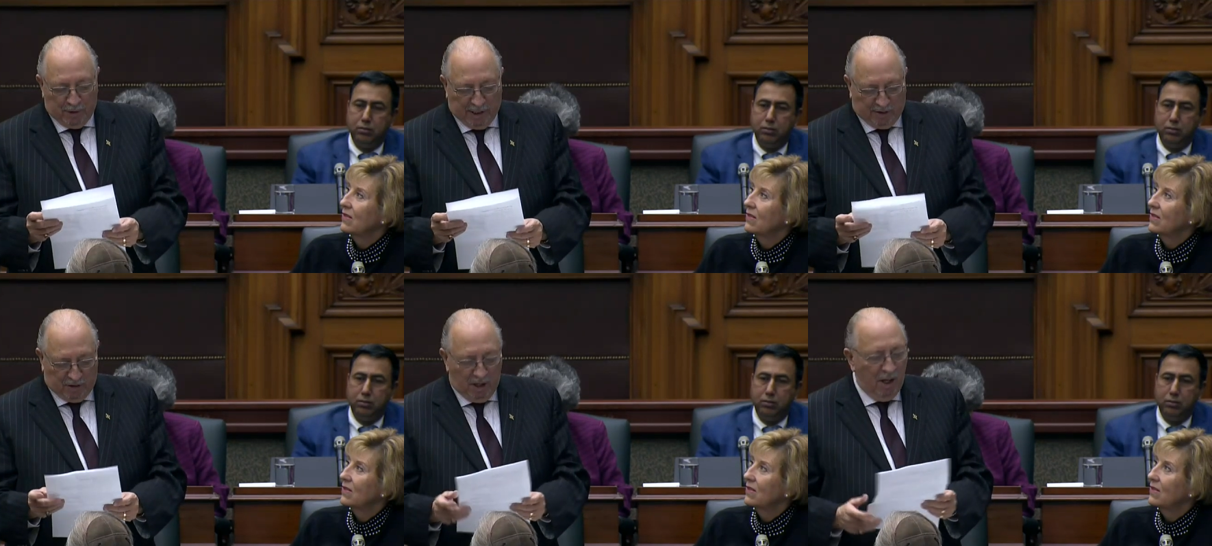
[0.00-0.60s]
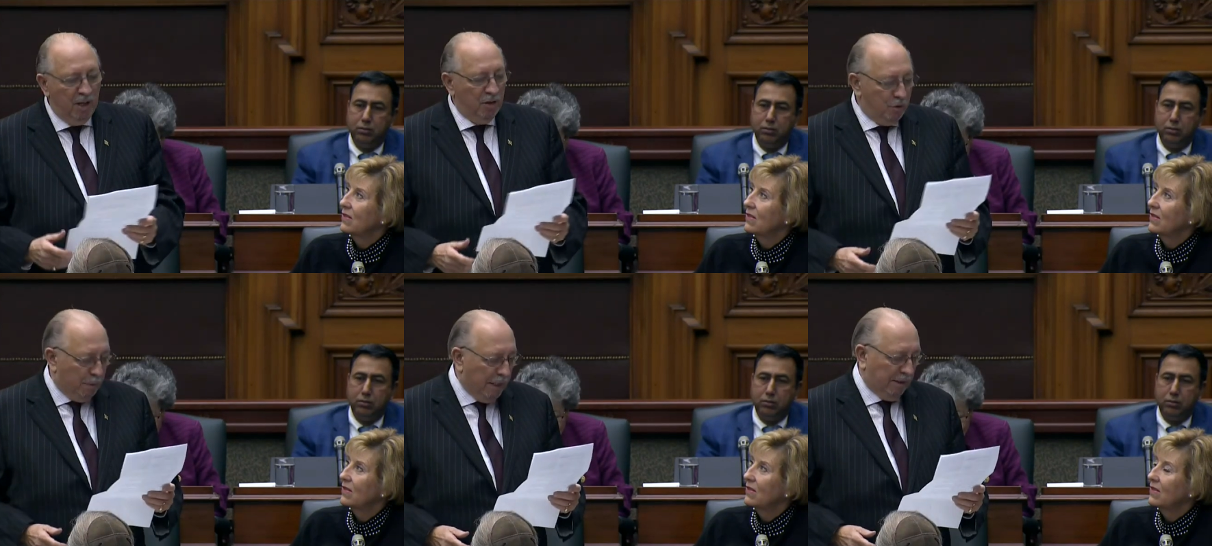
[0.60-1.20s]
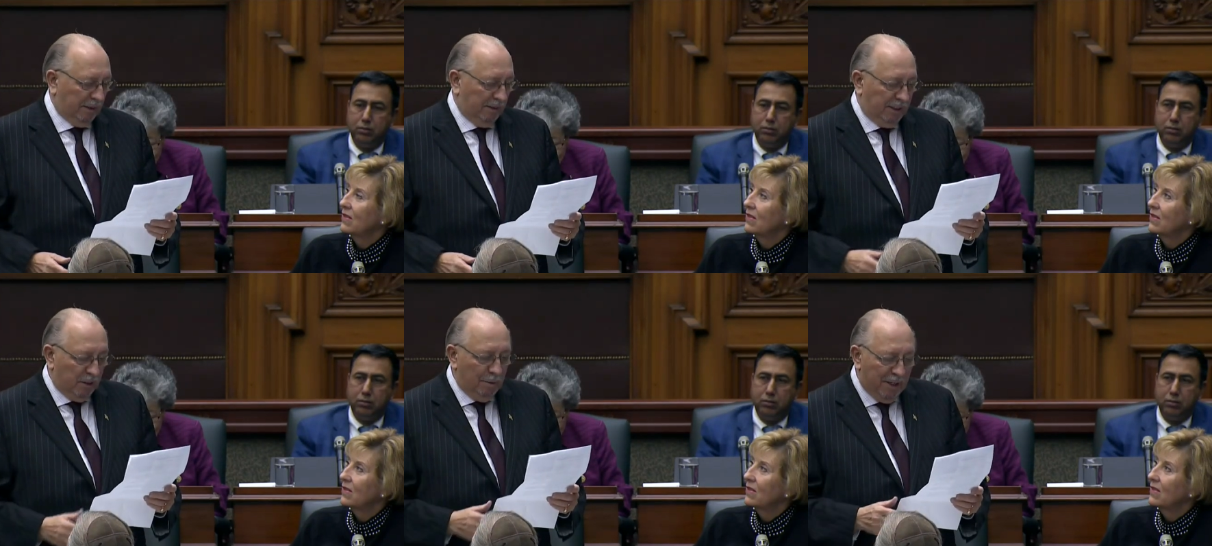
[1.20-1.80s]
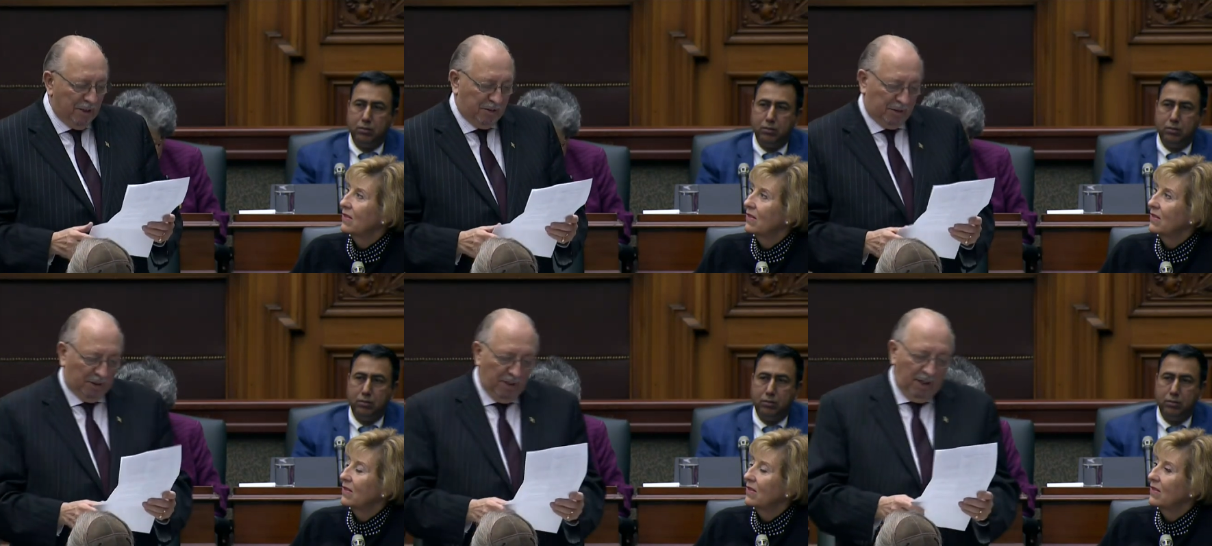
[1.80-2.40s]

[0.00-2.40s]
Speaker 1: protection. Speaker, can the minister